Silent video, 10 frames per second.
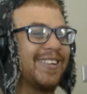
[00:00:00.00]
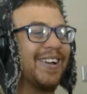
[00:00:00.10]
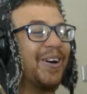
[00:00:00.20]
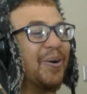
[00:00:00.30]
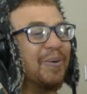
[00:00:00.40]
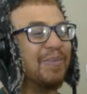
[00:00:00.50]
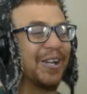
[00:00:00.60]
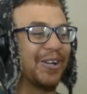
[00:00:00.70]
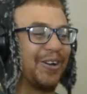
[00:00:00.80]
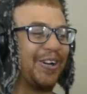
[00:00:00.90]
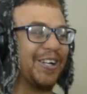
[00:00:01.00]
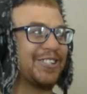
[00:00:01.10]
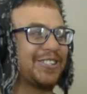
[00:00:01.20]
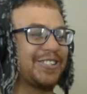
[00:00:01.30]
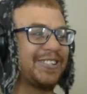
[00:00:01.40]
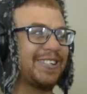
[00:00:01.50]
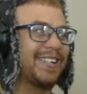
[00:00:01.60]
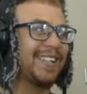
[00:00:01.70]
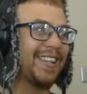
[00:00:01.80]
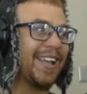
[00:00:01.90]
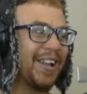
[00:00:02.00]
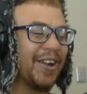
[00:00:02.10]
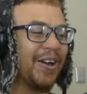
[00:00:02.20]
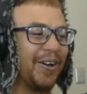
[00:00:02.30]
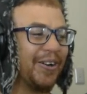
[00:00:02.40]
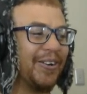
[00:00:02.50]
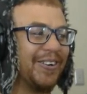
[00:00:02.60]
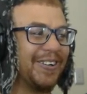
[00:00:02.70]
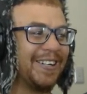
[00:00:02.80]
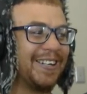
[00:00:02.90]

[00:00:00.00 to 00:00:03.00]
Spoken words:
Oh my gosh. They know.